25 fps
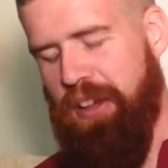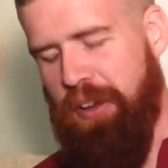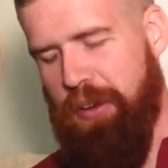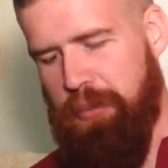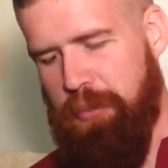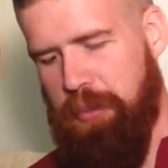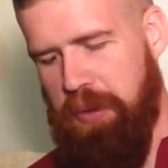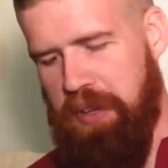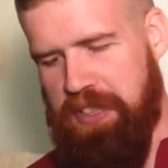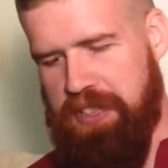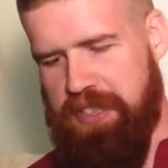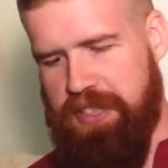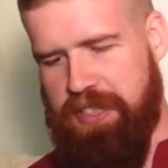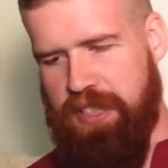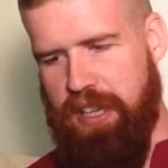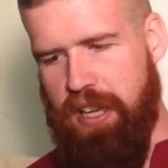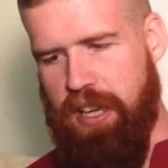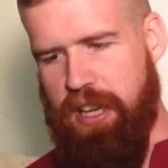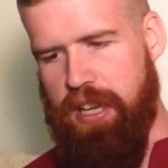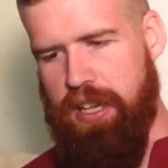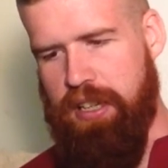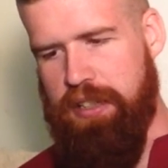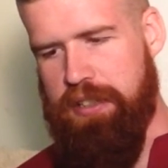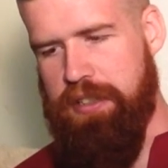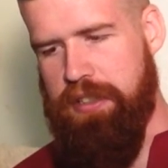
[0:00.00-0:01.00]
But
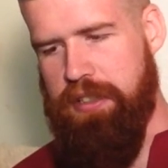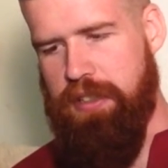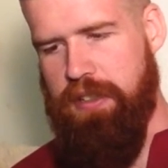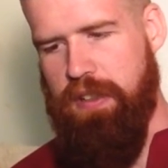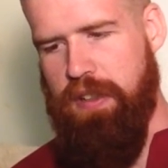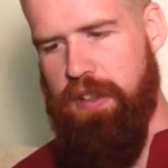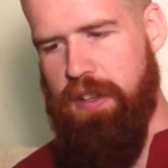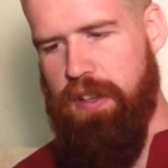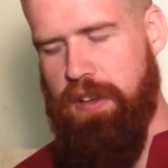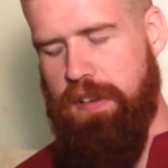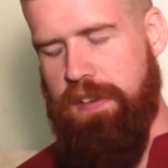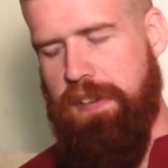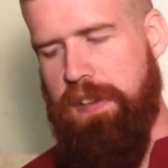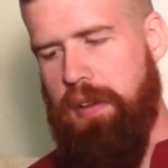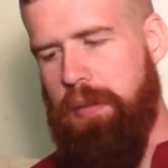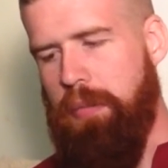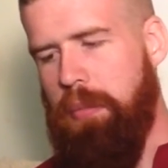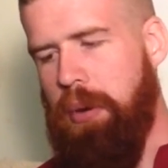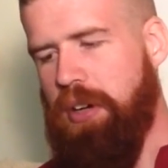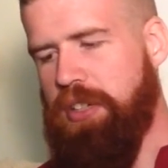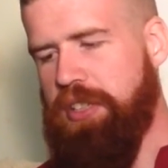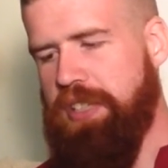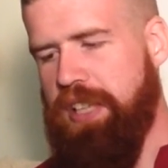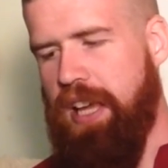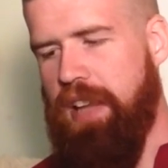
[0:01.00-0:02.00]

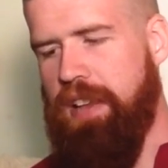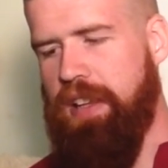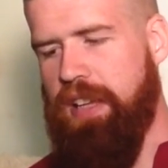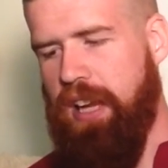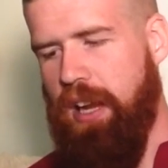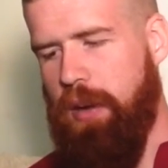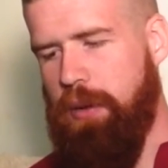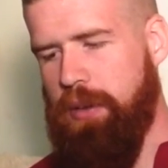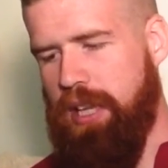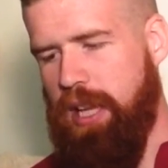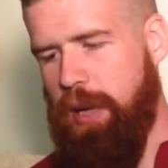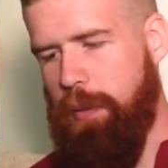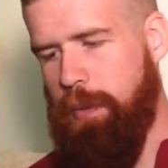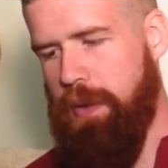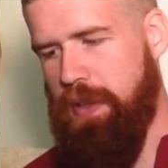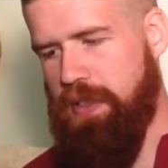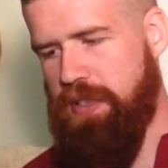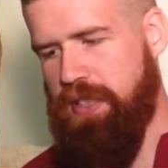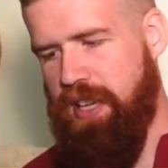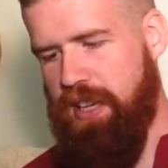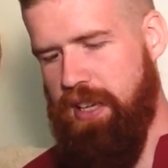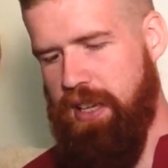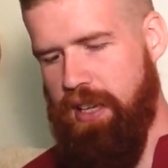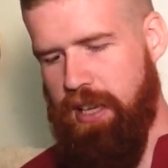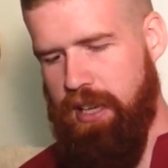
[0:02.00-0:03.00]
personally, I think I would keep this
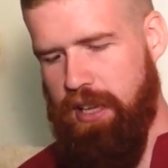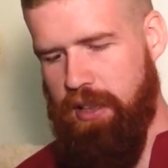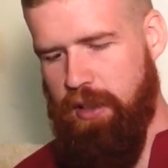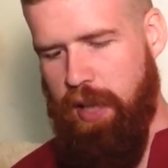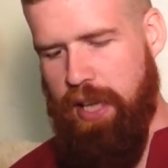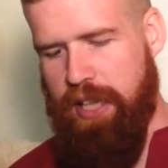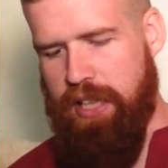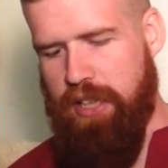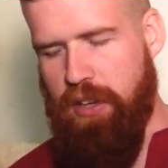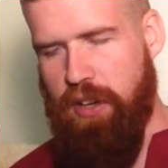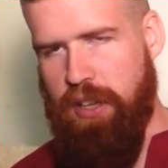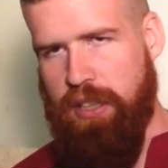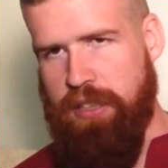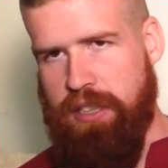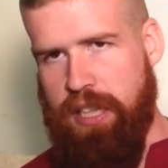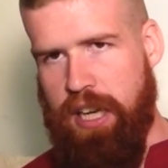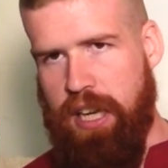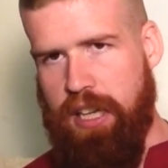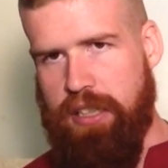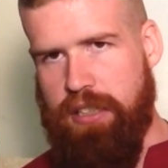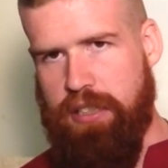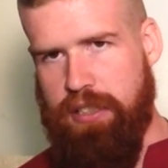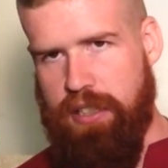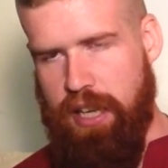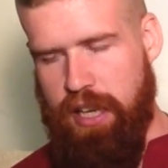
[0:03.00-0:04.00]
at a light
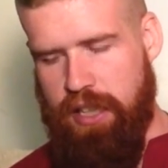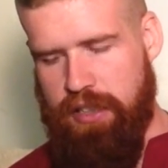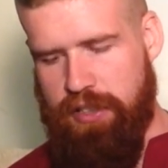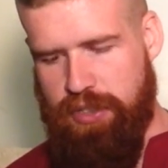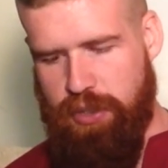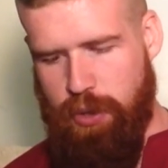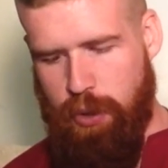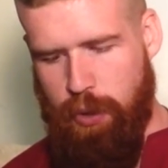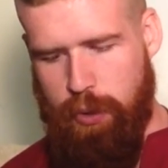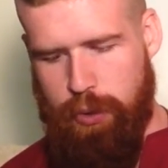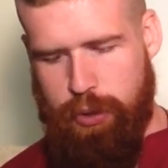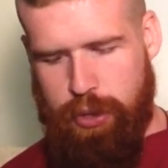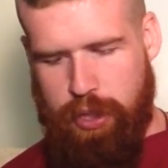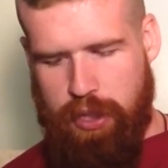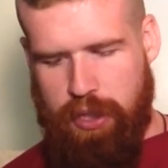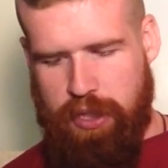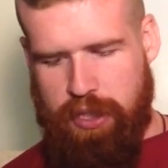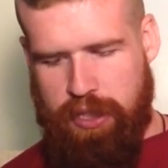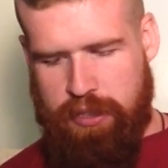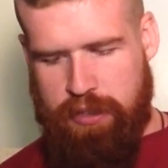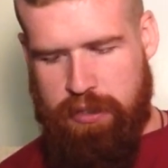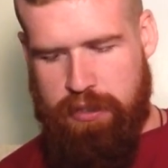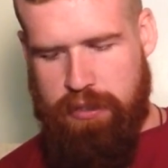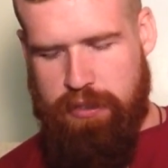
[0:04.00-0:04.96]
contact and solo drilling